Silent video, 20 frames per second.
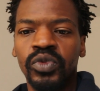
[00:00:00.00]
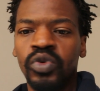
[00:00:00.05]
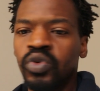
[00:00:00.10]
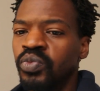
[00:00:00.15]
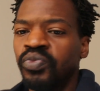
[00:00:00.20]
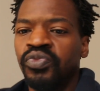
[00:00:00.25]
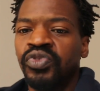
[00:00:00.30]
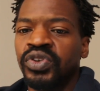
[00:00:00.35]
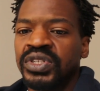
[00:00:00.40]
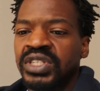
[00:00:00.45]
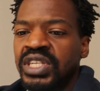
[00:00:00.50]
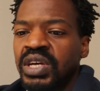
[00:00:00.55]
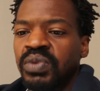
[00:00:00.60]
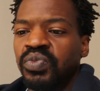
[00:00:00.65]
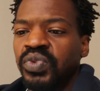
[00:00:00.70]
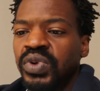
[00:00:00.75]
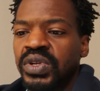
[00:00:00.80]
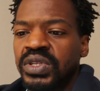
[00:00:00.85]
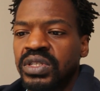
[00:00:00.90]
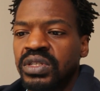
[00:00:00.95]
um for
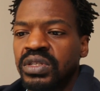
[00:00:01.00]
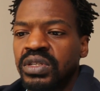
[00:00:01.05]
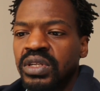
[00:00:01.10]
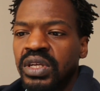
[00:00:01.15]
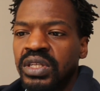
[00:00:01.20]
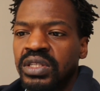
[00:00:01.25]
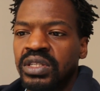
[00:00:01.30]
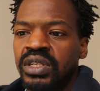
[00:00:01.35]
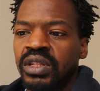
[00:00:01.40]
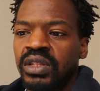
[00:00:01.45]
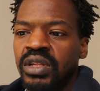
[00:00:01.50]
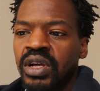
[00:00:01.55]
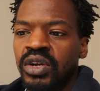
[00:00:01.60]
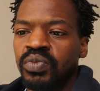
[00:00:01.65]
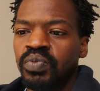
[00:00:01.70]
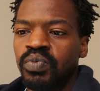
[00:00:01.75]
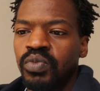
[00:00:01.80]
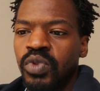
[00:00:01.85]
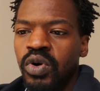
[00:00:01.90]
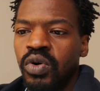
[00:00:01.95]
some reason it's a
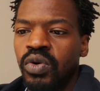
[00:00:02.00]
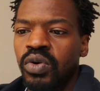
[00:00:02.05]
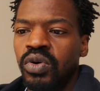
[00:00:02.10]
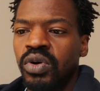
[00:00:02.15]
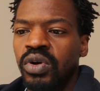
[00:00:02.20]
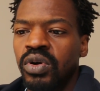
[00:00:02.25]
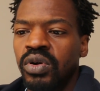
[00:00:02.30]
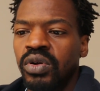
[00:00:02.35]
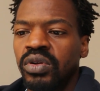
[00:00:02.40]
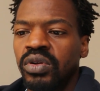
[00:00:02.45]
lot more